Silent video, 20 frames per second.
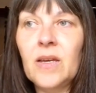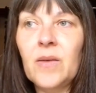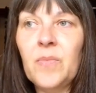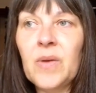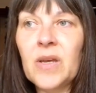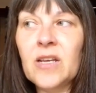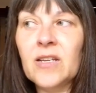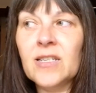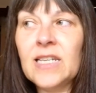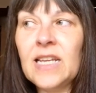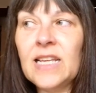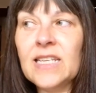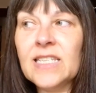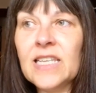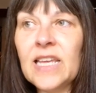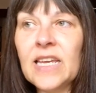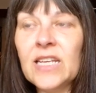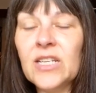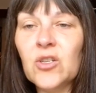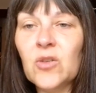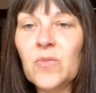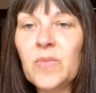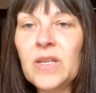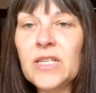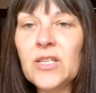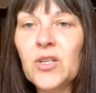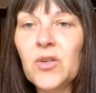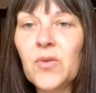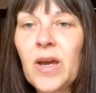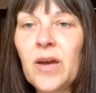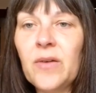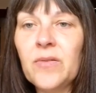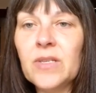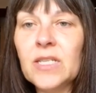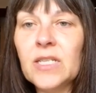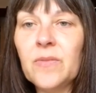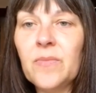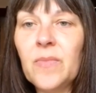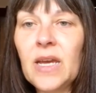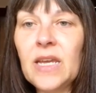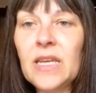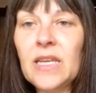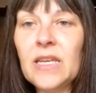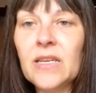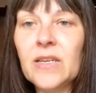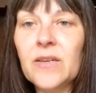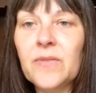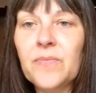because let's say it took me 2 hours to make.